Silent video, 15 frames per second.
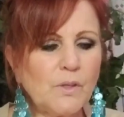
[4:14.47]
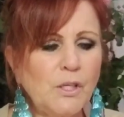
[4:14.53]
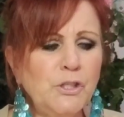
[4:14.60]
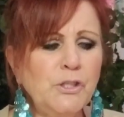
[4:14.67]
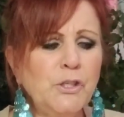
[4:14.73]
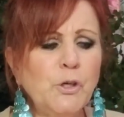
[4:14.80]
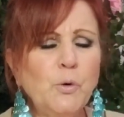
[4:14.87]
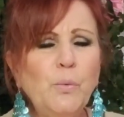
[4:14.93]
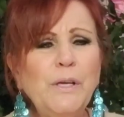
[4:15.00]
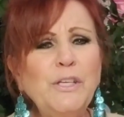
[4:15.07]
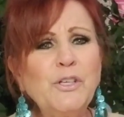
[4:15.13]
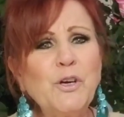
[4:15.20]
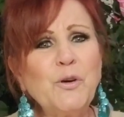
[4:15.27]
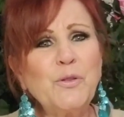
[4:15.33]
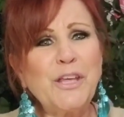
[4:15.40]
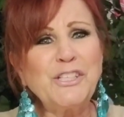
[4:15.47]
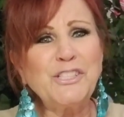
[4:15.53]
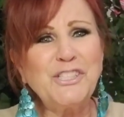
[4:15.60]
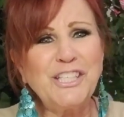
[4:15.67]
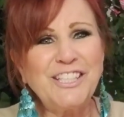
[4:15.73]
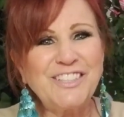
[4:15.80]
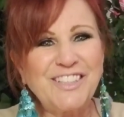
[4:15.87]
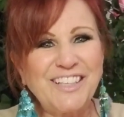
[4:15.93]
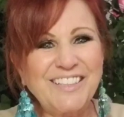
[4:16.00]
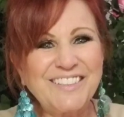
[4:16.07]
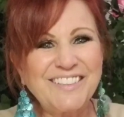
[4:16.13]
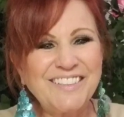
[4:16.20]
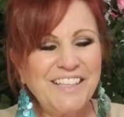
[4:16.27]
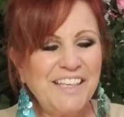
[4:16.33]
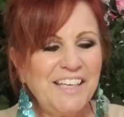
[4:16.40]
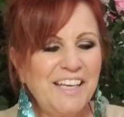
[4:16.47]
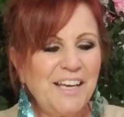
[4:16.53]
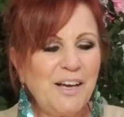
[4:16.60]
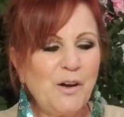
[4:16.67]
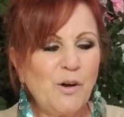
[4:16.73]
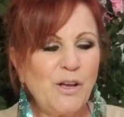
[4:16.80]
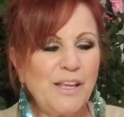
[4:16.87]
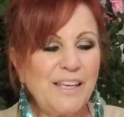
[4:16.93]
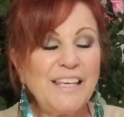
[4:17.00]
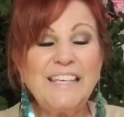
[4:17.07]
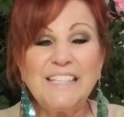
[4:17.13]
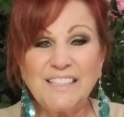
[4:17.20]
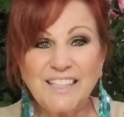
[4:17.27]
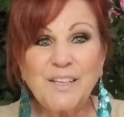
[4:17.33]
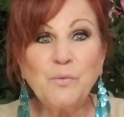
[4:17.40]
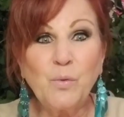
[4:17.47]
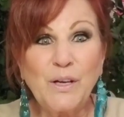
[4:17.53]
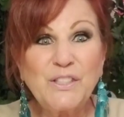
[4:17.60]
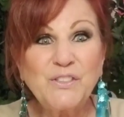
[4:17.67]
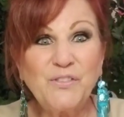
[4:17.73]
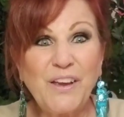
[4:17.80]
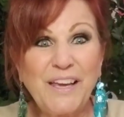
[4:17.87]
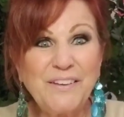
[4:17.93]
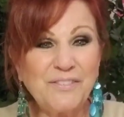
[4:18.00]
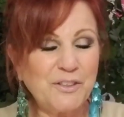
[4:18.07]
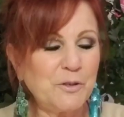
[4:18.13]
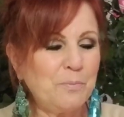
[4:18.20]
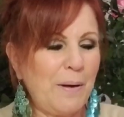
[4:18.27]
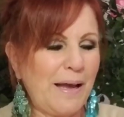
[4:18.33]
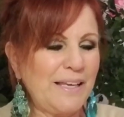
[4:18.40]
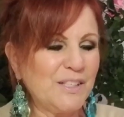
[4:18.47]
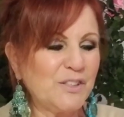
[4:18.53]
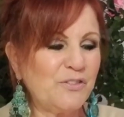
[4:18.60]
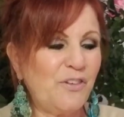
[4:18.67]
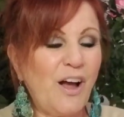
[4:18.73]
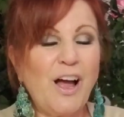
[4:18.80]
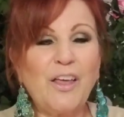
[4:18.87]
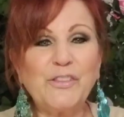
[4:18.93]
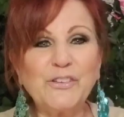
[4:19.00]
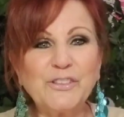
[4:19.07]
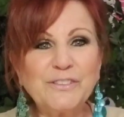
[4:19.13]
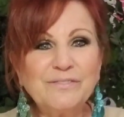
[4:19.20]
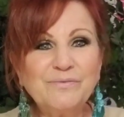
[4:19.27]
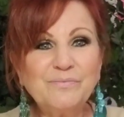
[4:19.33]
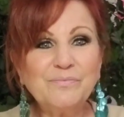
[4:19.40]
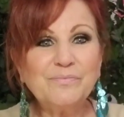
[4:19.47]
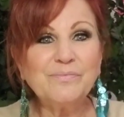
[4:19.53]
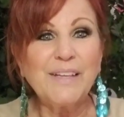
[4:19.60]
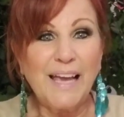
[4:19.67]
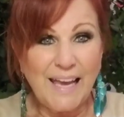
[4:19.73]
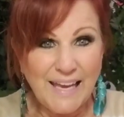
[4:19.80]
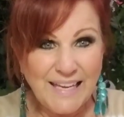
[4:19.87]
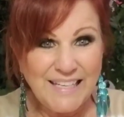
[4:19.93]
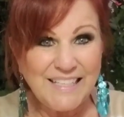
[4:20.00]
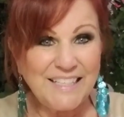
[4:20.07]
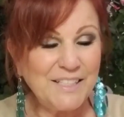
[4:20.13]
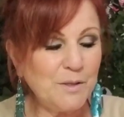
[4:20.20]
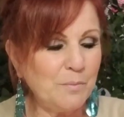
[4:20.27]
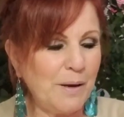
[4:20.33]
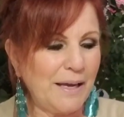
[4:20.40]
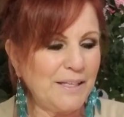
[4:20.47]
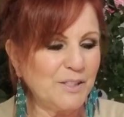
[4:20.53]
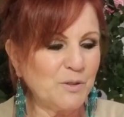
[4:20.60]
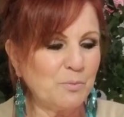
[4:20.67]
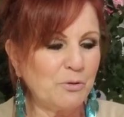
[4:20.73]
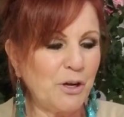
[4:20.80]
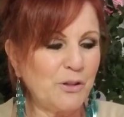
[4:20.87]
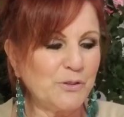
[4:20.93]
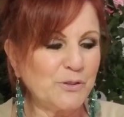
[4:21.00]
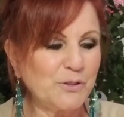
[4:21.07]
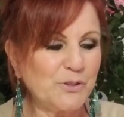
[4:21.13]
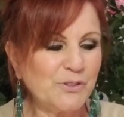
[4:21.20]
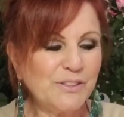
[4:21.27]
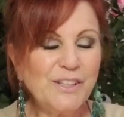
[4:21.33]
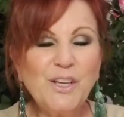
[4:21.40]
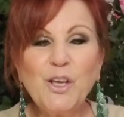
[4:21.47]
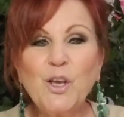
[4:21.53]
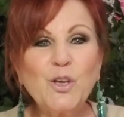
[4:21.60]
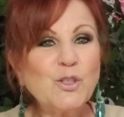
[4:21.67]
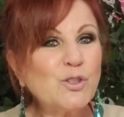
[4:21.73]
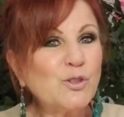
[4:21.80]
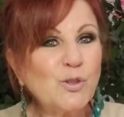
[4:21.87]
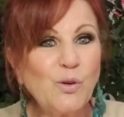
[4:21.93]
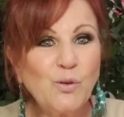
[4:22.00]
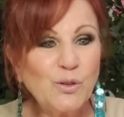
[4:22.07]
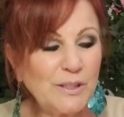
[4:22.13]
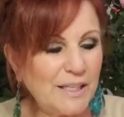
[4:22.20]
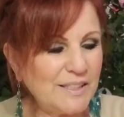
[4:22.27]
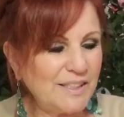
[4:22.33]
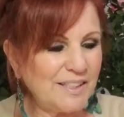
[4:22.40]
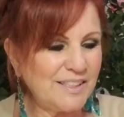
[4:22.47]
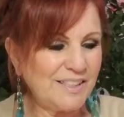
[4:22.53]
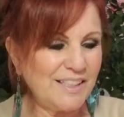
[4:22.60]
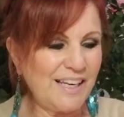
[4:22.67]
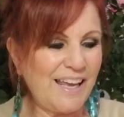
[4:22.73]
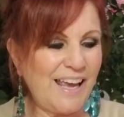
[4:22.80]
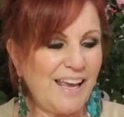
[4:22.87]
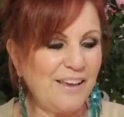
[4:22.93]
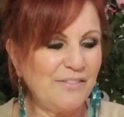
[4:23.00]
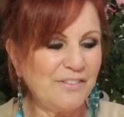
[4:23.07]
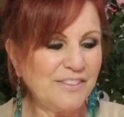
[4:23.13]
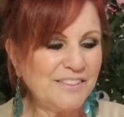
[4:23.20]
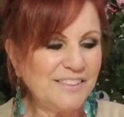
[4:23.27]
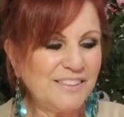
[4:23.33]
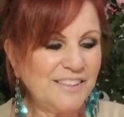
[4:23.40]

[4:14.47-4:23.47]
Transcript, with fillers: You know, we know that Jesus is and was favored by his father, hated by his brothers, sold as a slave,